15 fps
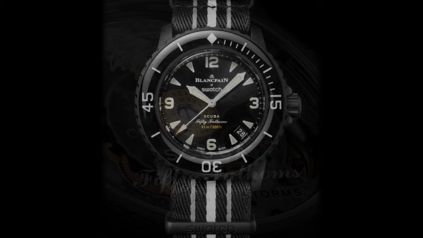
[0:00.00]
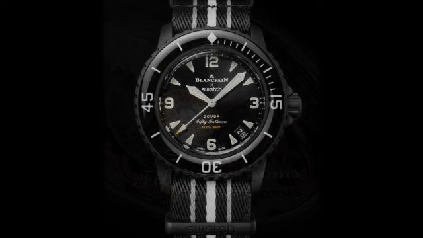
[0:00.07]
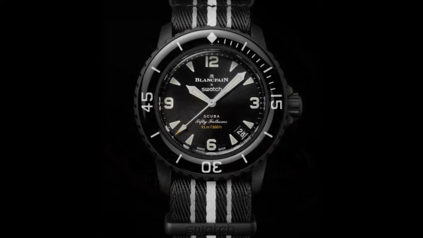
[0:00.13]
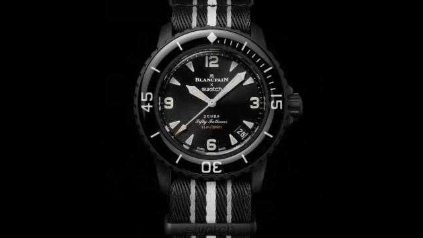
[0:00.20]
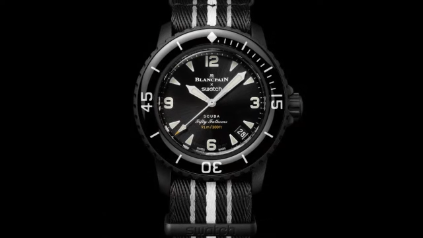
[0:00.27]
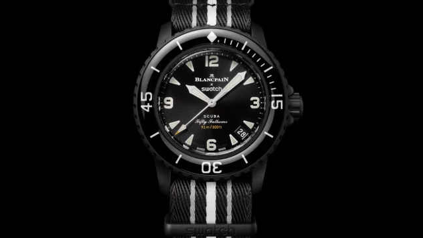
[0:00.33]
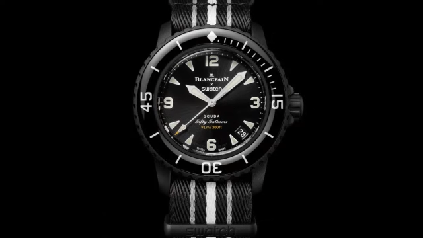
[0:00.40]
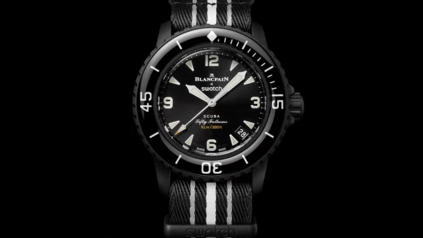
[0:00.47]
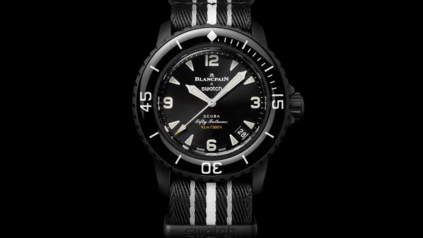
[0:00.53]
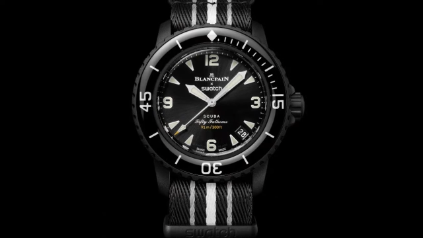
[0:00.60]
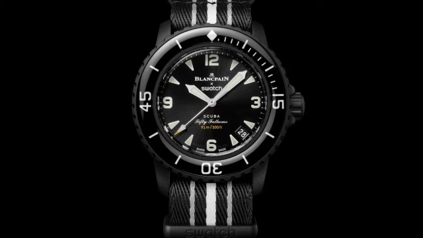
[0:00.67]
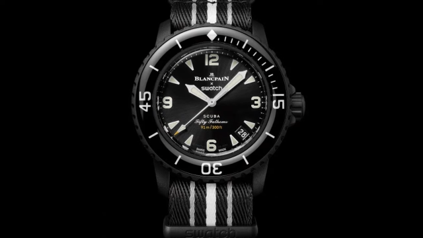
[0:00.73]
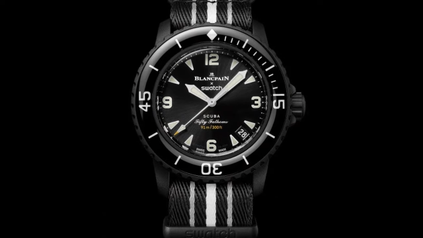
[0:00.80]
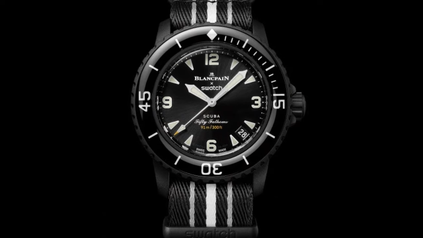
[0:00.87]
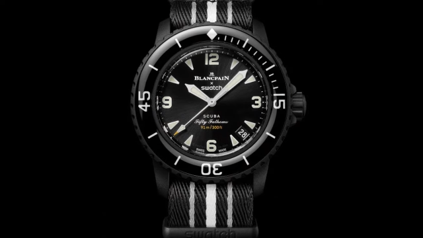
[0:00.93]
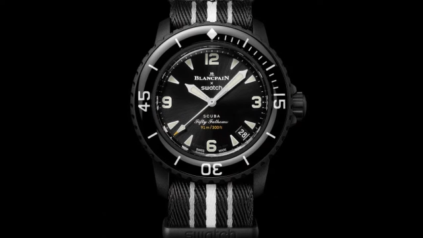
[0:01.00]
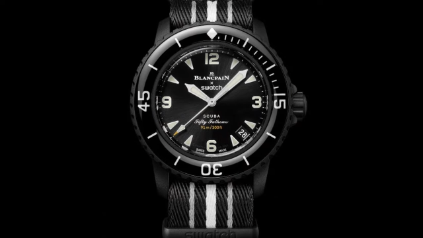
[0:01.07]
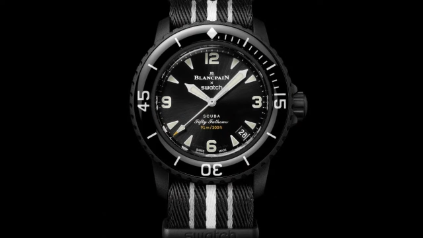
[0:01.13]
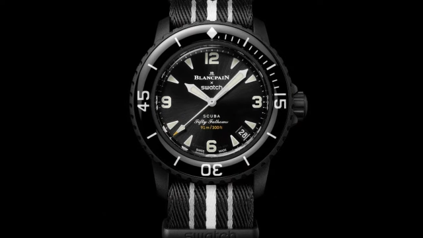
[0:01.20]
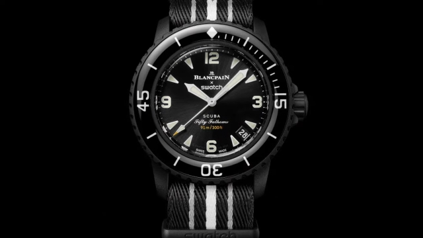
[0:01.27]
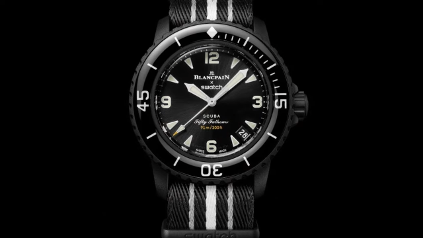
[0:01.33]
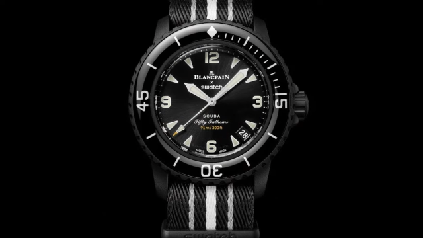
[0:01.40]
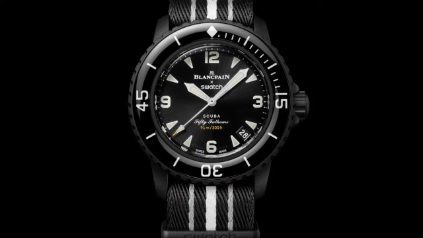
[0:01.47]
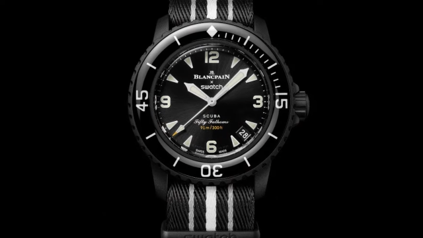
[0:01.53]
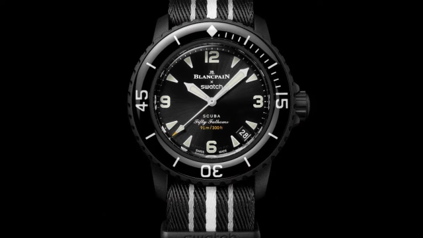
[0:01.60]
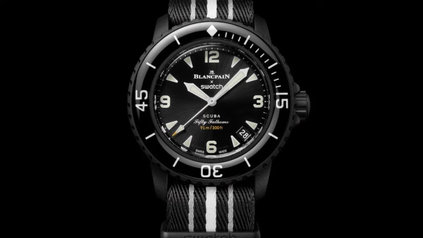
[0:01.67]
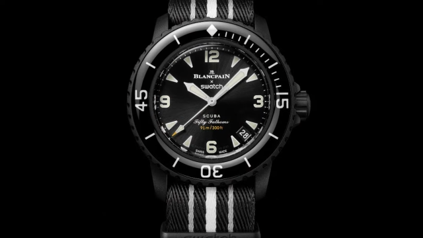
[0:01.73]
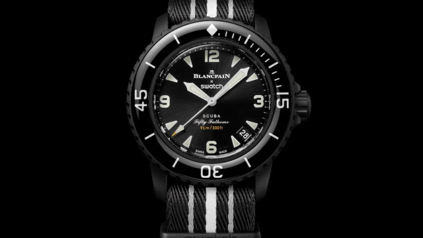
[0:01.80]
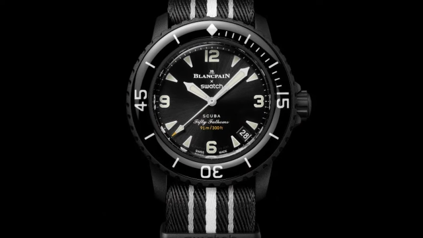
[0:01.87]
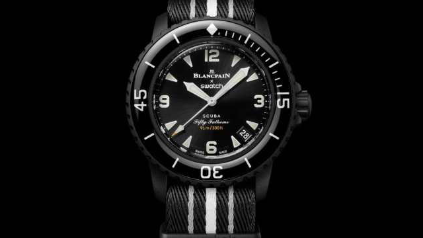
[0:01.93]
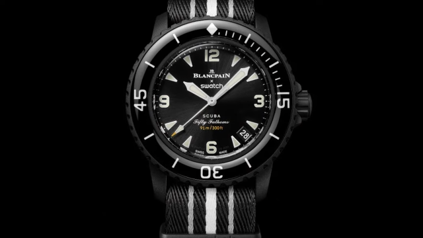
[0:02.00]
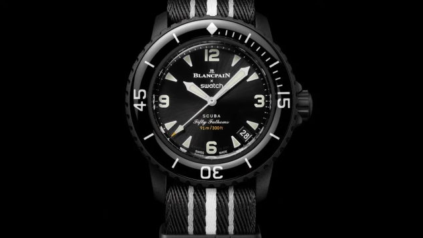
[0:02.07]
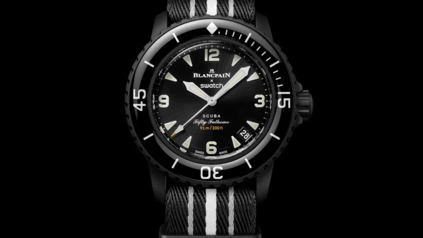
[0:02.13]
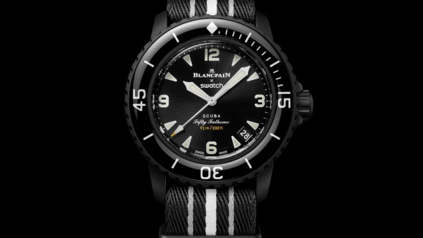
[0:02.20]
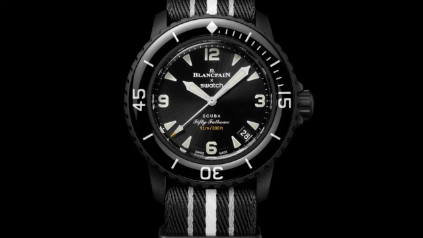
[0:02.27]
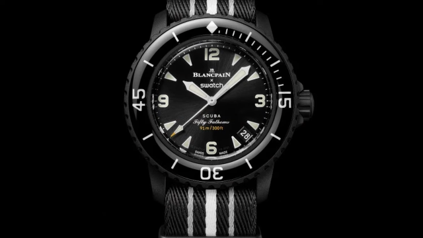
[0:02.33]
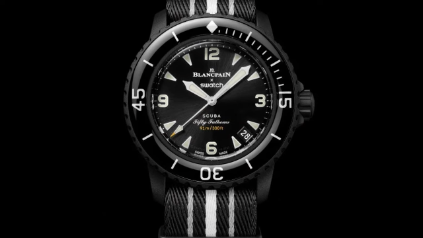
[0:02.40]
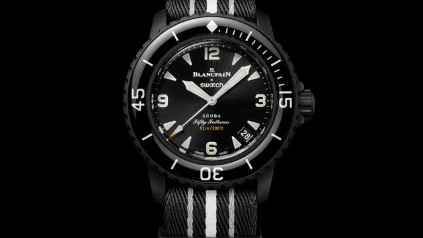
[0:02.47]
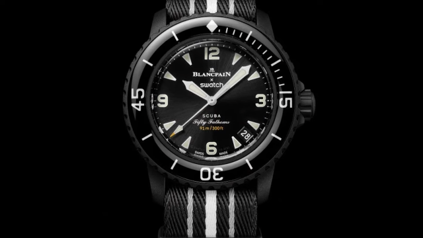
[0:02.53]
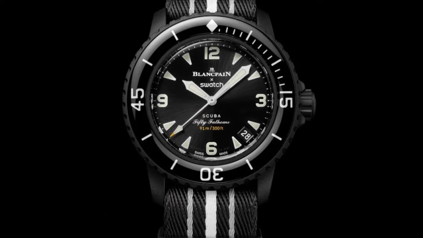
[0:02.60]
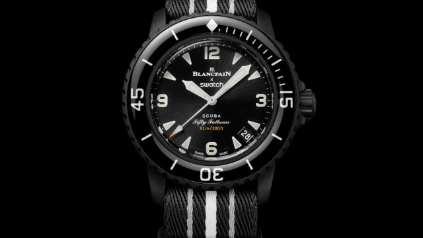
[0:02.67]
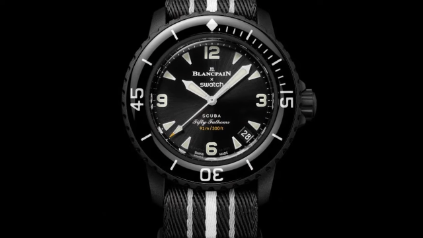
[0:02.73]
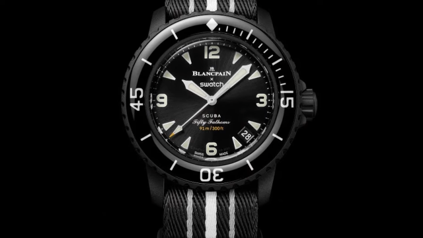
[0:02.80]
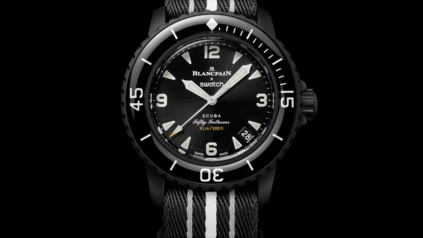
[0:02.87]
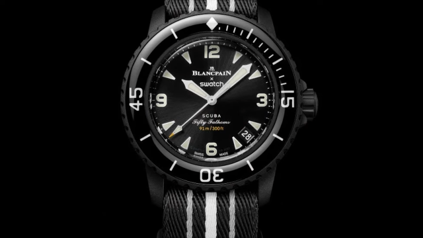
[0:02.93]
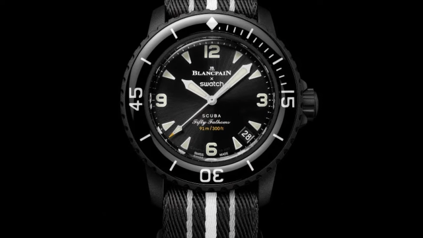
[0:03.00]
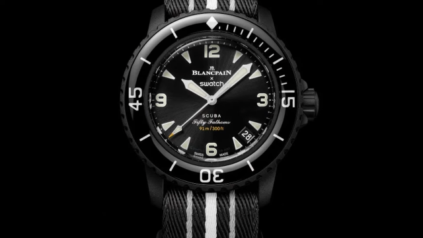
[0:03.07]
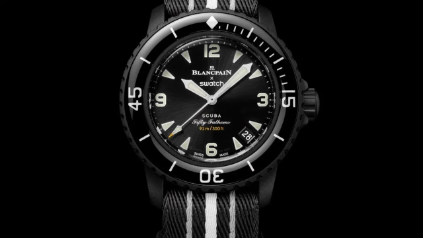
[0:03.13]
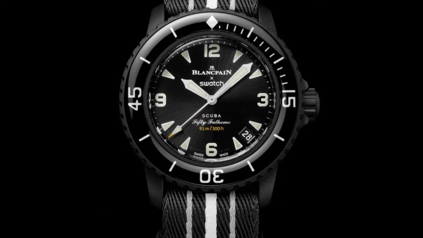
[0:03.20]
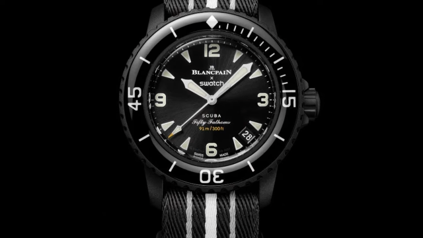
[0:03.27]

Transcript: No face is visible, so there are no lips to read.